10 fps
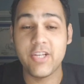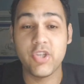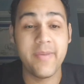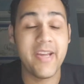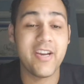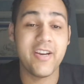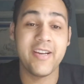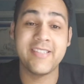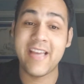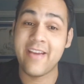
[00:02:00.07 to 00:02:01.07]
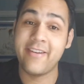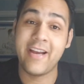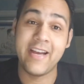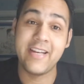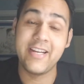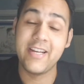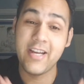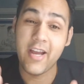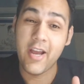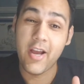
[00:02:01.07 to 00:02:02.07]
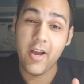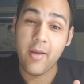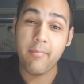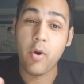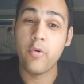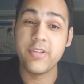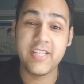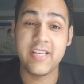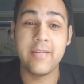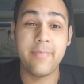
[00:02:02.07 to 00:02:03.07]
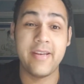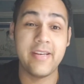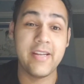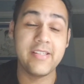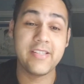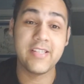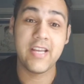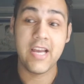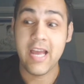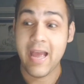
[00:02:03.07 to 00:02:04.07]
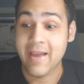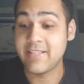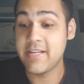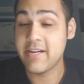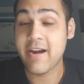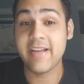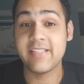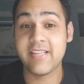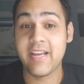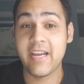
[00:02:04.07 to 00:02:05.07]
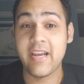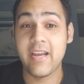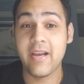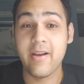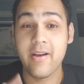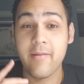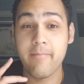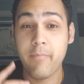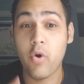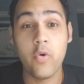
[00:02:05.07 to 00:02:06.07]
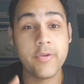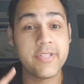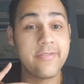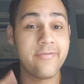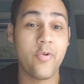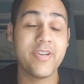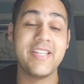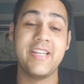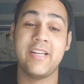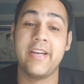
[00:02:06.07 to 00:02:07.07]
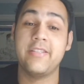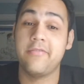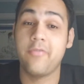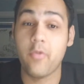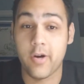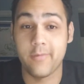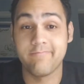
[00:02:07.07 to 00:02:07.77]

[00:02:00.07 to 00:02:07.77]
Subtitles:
Jamaica has ever had, post-independence, and dare I say, post-1494.